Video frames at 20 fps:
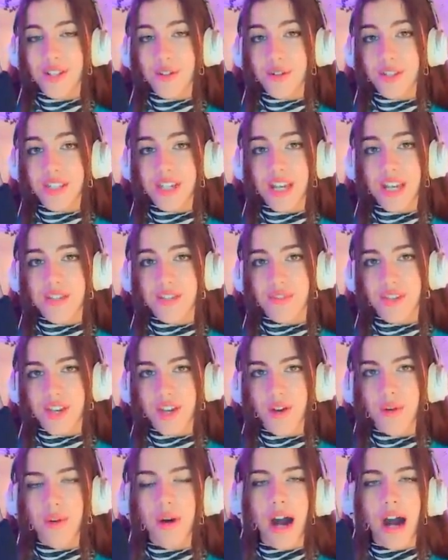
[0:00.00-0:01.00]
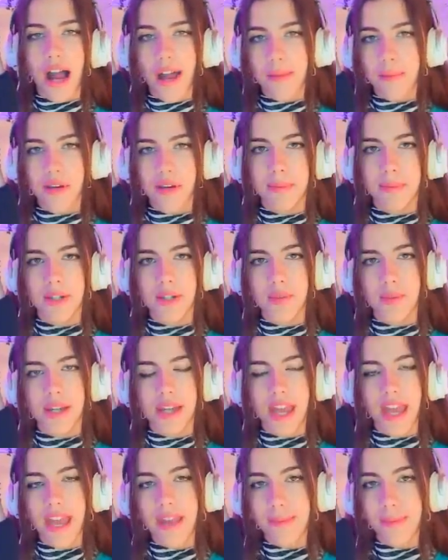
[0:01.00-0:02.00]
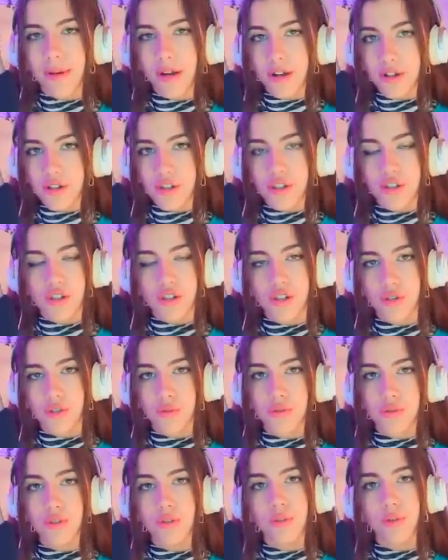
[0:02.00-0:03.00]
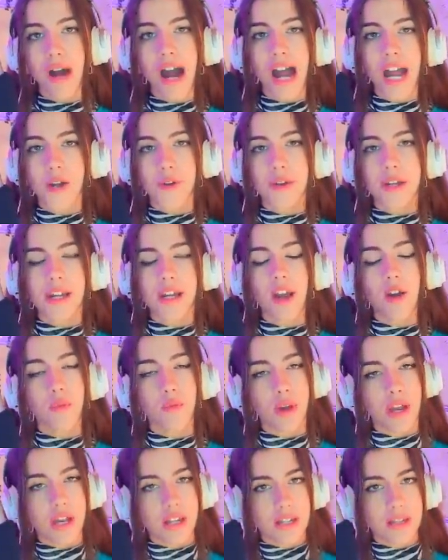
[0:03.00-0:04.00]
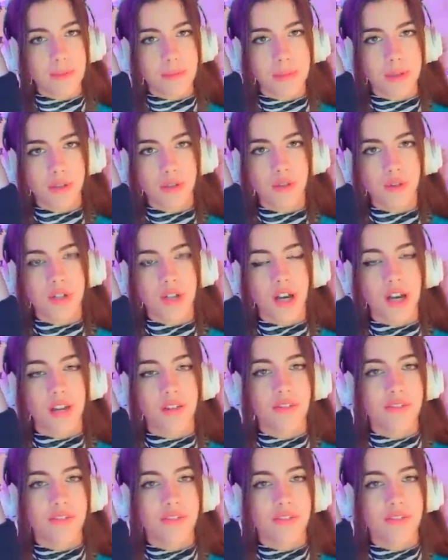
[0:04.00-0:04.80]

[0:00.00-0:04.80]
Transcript: So in today's video, I'm going to be doing a part two to hiring random builders on